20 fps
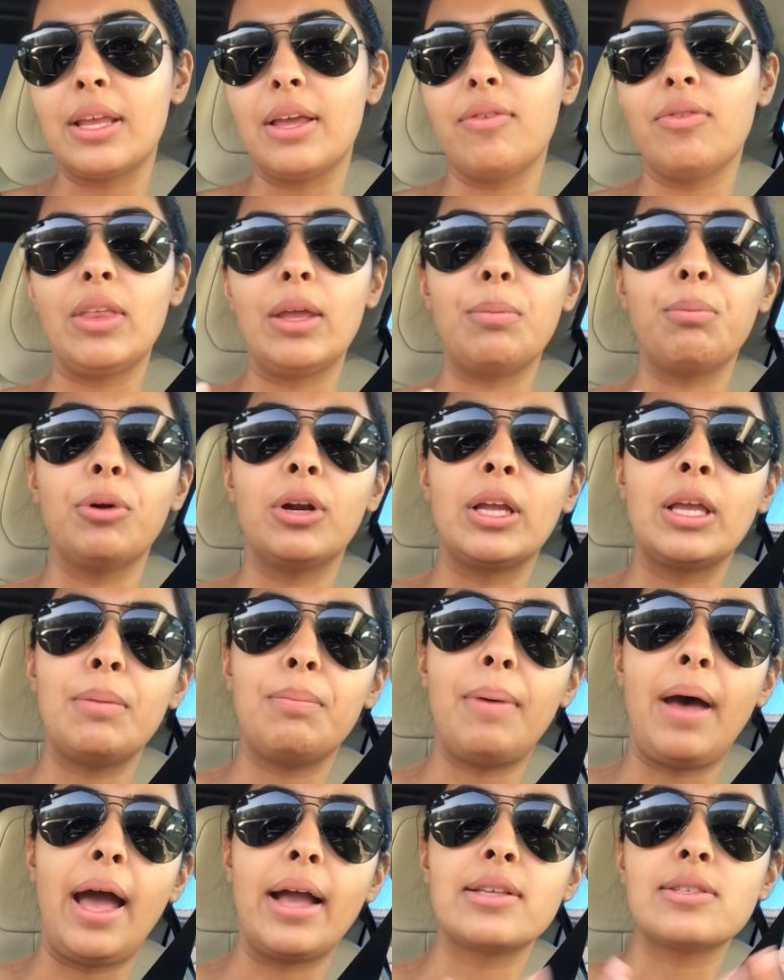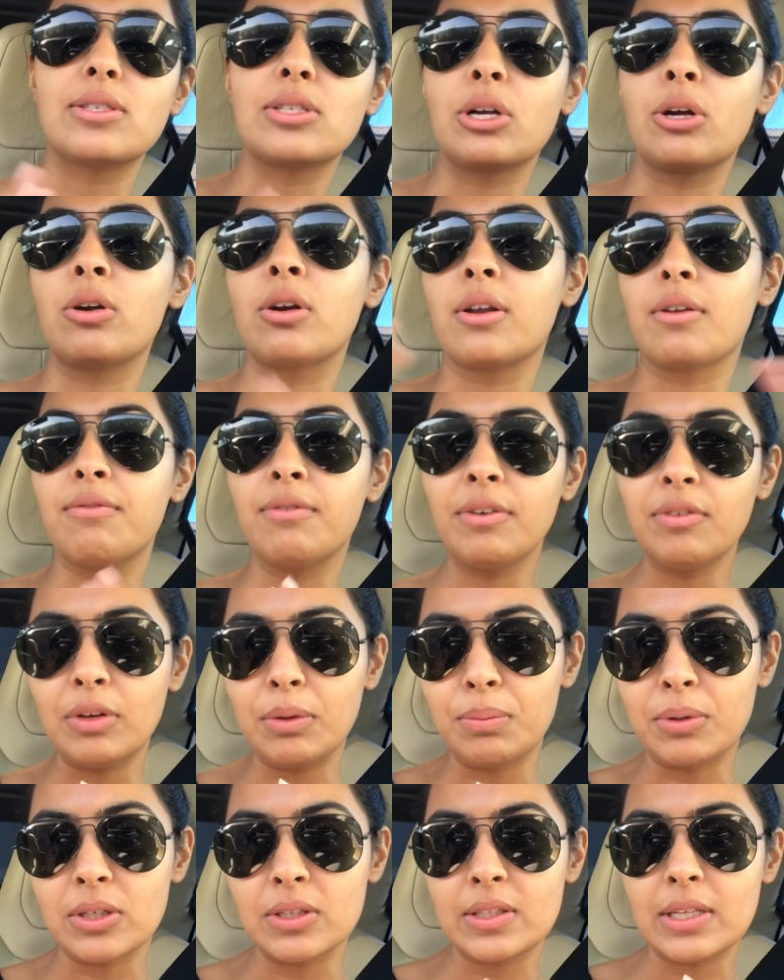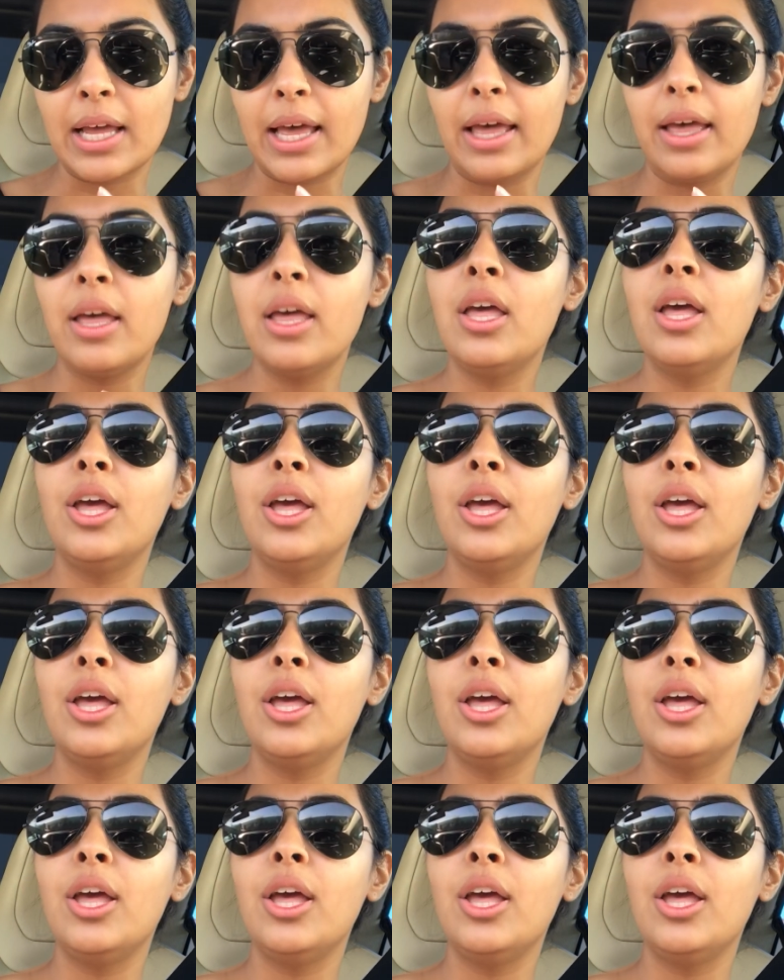if they bring it back 0 to 50%,